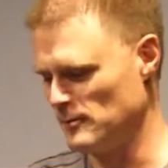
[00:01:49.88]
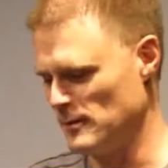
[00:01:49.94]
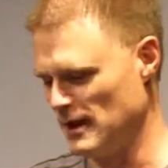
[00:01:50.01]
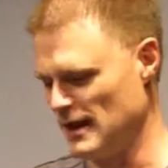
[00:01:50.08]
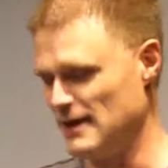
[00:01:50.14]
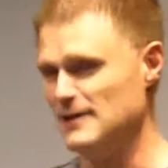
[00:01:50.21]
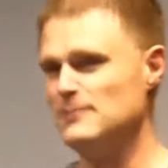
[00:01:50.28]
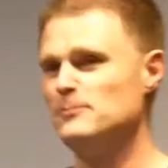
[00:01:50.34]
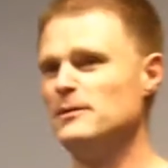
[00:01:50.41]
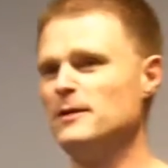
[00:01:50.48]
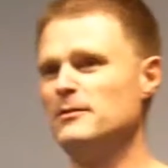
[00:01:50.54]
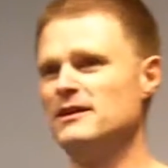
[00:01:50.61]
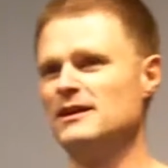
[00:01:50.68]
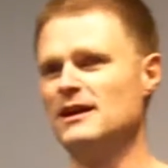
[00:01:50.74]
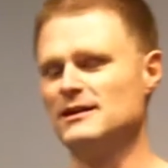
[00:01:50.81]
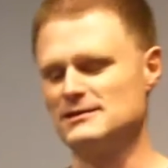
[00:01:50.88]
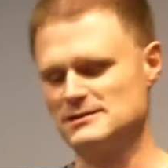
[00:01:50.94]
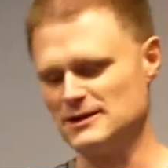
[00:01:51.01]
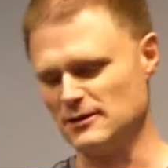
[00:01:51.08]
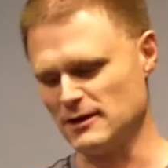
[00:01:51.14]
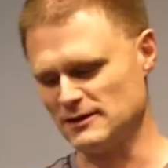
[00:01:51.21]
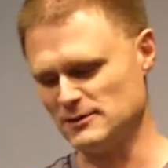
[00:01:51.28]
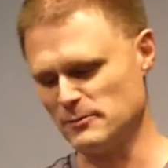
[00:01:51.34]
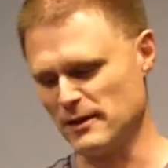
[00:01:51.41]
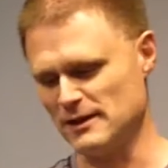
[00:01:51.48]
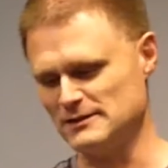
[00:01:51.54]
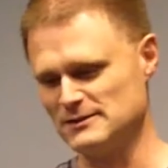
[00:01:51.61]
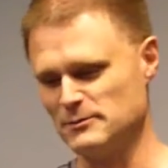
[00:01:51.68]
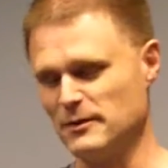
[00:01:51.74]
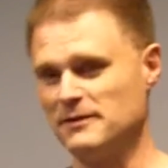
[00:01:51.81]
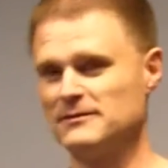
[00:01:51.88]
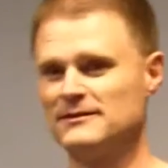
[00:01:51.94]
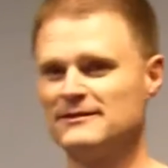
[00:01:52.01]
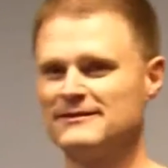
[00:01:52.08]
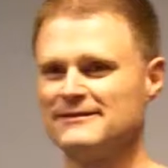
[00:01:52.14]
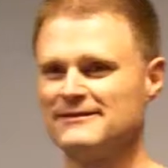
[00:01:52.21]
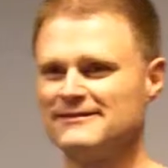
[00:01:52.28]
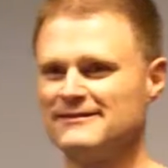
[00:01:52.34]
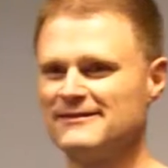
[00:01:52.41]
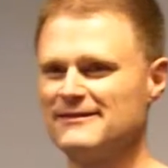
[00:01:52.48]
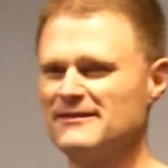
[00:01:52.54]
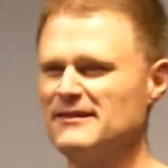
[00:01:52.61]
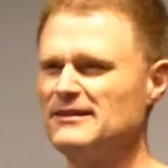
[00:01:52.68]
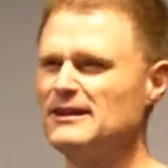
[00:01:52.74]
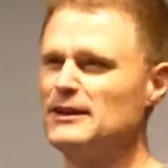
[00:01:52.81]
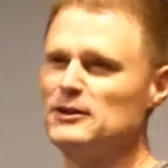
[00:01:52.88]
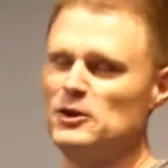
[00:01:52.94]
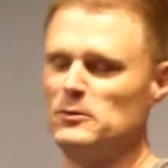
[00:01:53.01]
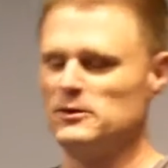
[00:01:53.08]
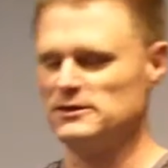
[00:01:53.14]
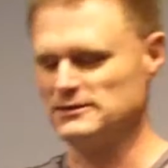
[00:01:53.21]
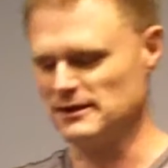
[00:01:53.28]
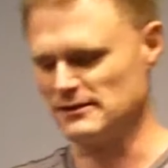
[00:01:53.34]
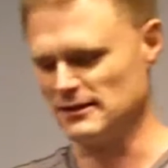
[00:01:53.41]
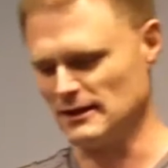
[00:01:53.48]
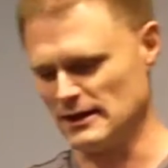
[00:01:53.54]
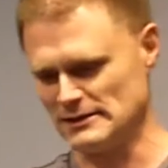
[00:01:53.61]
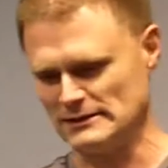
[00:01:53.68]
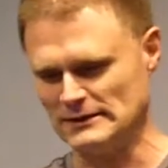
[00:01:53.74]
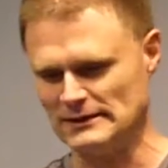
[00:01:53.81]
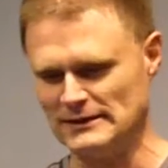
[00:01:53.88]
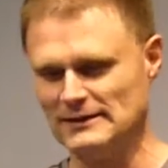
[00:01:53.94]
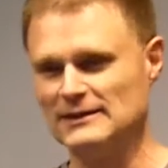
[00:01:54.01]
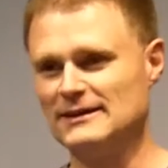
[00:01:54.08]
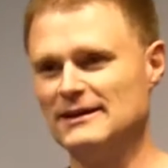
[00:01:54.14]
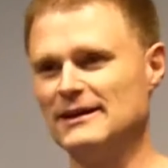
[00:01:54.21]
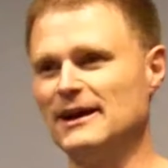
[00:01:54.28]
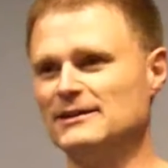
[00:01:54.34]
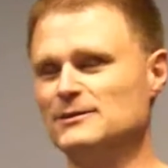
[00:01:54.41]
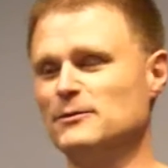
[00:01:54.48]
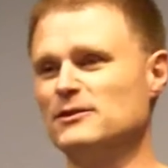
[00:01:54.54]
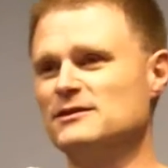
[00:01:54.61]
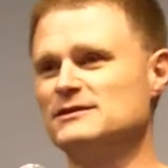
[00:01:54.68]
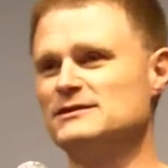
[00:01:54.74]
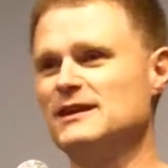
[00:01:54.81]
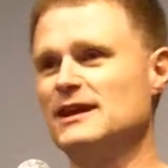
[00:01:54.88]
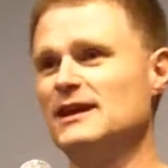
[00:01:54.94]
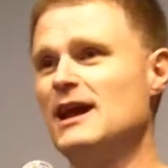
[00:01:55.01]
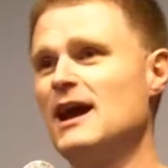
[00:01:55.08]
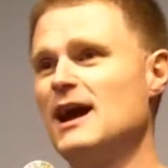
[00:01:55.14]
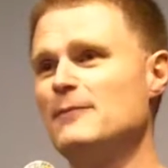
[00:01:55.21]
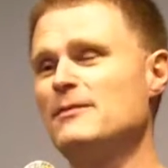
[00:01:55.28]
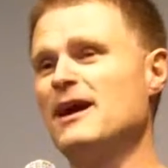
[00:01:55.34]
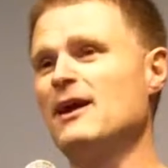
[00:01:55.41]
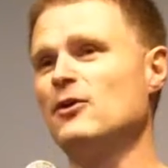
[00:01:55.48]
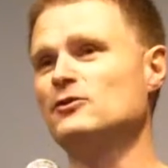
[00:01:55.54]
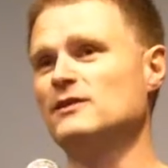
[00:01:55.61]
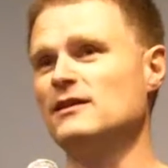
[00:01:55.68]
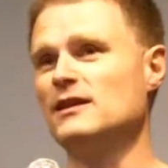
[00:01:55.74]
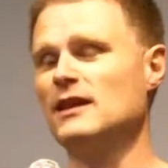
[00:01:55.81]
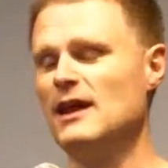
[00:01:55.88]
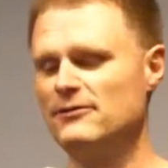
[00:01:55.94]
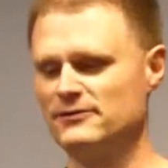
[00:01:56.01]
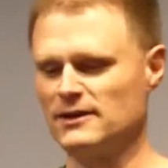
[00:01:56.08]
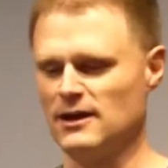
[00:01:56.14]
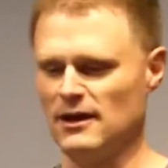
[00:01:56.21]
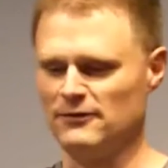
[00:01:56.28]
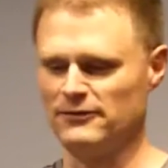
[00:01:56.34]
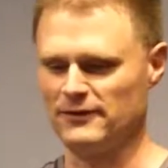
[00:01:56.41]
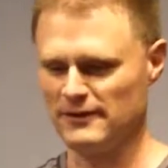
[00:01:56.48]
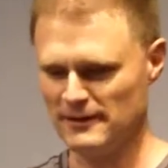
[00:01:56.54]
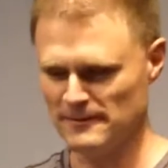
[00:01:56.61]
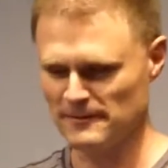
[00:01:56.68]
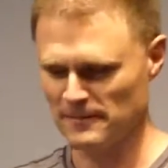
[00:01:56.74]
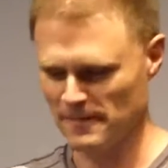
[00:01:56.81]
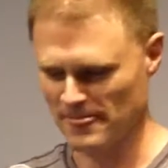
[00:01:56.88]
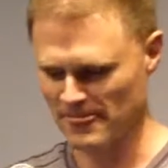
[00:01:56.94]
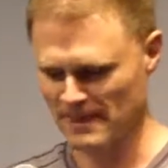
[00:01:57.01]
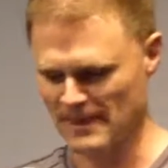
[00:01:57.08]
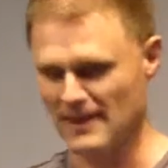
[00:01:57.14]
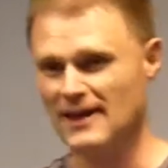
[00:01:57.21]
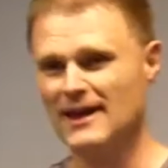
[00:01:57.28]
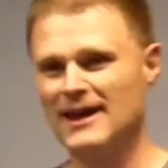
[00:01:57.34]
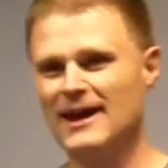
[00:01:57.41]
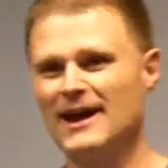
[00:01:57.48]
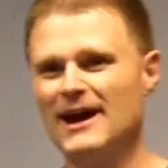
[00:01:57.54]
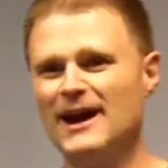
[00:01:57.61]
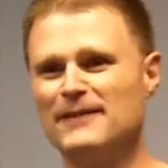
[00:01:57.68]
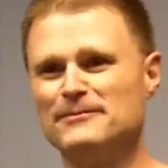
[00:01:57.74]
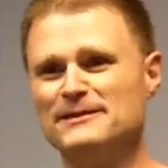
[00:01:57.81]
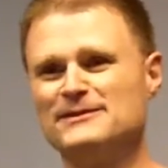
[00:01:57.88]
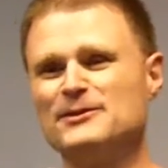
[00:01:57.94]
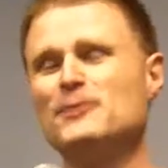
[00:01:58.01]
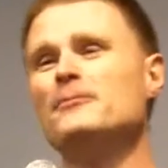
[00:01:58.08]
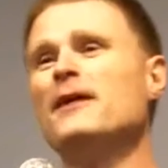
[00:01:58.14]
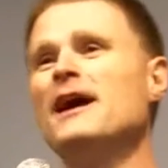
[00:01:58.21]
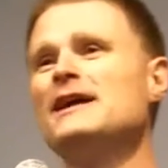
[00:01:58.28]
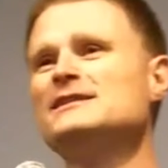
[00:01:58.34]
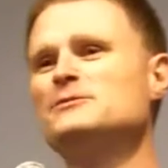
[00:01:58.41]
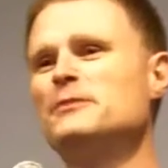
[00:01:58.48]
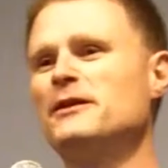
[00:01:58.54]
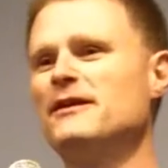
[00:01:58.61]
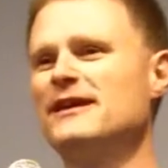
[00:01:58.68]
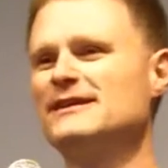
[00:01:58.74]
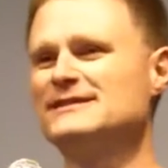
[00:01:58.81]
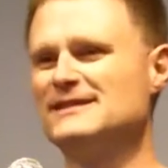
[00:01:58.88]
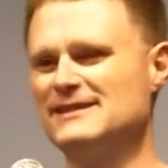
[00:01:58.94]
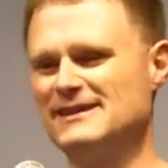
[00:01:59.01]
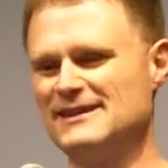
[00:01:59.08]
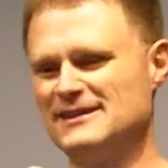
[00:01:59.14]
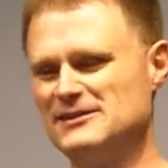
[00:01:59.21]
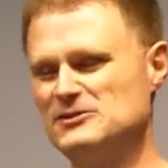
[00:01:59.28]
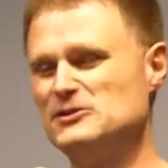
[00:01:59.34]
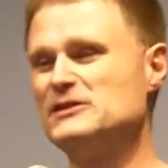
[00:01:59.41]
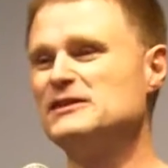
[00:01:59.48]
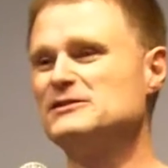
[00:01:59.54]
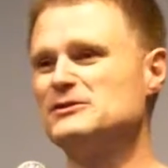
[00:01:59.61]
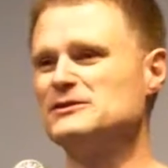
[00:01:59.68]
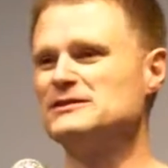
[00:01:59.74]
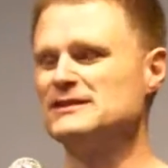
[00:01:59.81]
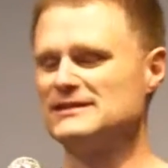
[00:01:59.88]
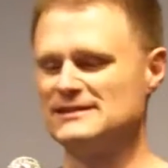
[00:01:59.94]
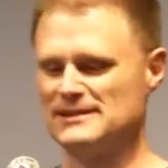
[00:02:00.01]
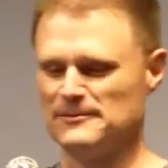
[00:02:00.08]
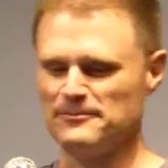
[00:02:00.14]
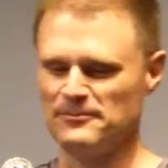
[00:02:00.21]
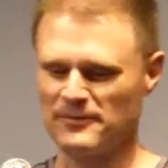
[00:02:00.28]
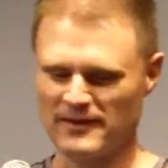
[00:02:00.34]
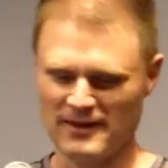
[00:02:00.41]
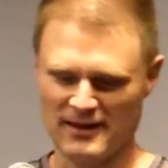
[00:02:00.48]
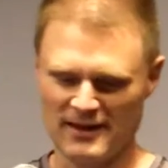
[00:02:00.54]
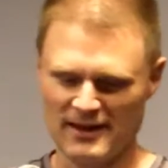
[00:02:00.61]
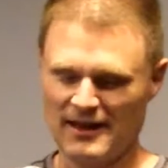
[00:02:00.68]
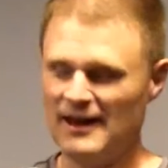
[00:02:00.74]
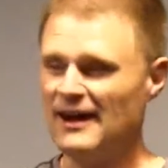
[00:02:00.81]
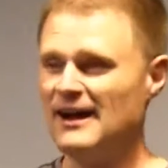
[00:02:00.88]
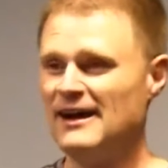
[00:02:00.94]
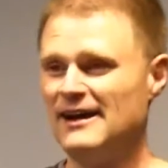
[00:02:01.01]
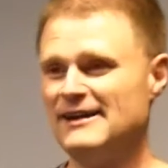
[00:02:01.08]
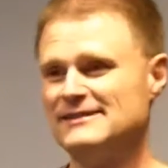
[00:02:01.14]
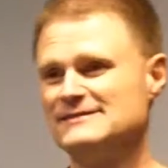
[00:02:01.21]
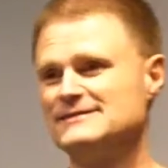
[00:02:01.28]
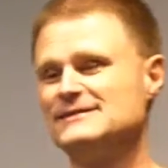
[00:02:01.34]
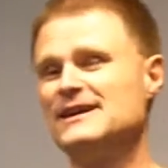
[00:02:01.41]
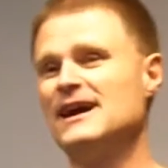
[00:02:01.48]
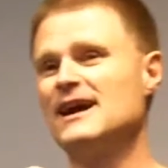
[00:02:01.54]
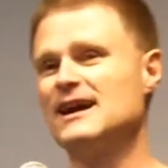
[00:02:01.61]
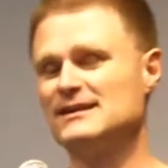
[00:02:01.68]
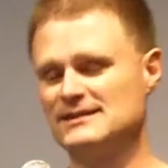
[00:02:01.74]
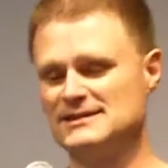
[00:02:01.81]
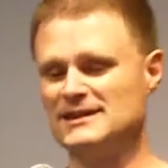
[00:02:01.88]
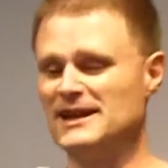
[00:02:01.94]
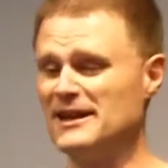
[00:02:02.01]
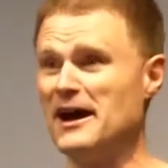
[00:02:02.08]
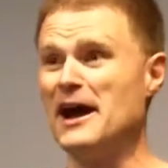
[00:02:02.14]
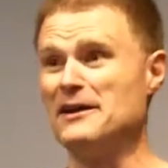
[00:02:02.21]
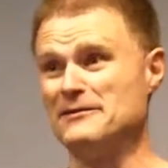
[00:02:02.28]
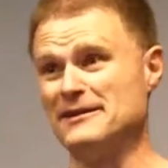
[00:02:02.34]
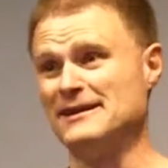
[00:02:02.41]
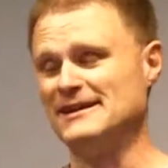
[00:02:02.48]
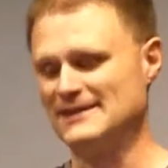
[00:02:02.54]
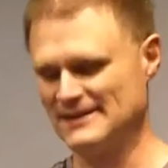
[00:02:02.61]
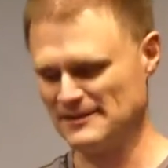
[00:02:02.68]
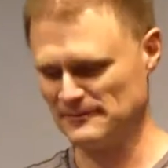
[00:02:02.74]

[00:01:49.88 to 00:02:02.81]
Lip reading: mean and maybe an unnecessary expense, but a little humorous nonetheless. Someone could say, "Yeah, I'm housed in the left cuff." But so my experience in the judicial system, I got to see a lot of it.